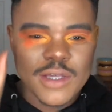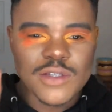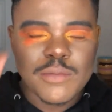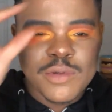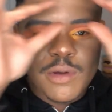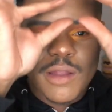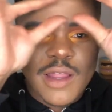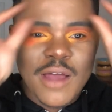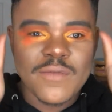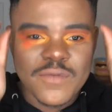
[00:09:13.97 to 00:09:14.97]
So I'm gonna do a
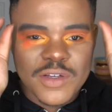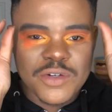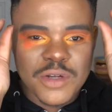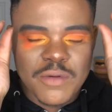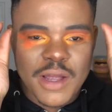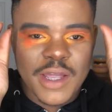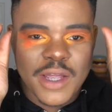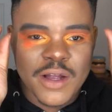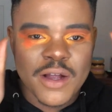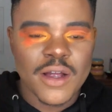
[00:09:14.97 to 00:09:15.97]
clownfish ring right
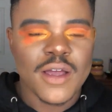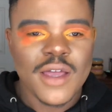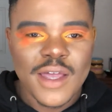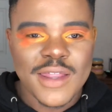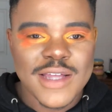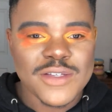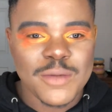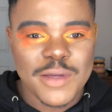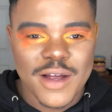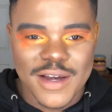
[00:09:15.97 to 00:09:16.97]
here, and that's gonna
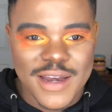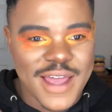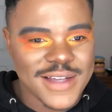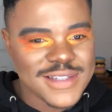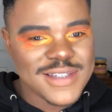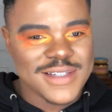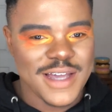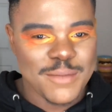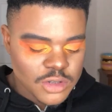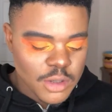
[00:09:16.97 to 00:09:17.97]
be our next
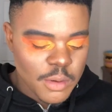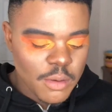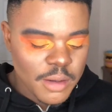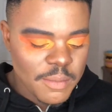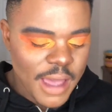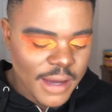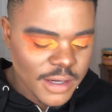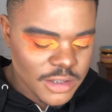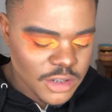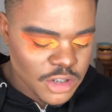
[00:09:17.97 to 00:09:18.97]
step. So I'm going back
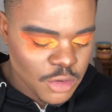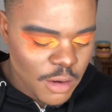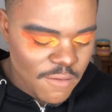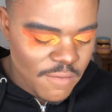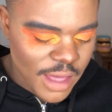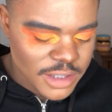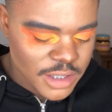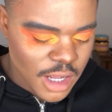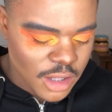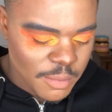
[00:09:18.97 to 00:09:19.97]
into the 12 Flash
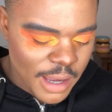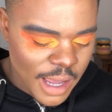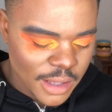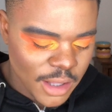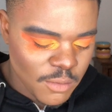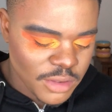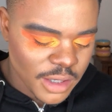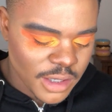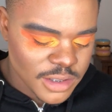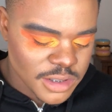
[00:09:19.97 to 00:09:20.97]
color palette with a
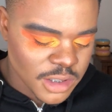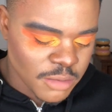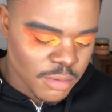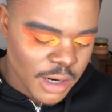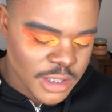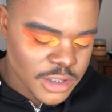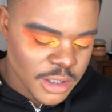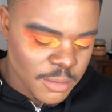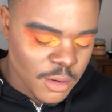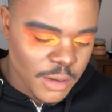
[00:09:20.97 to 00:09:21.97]
concealer brush, and
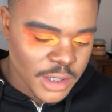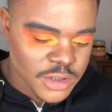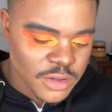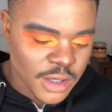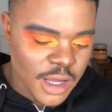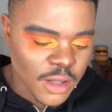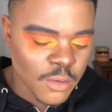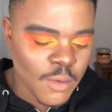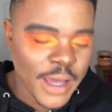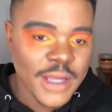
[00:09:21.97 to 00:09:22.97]
I'm going into the color
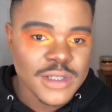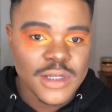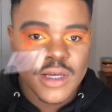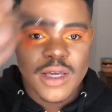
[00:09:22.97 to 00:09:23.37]
white.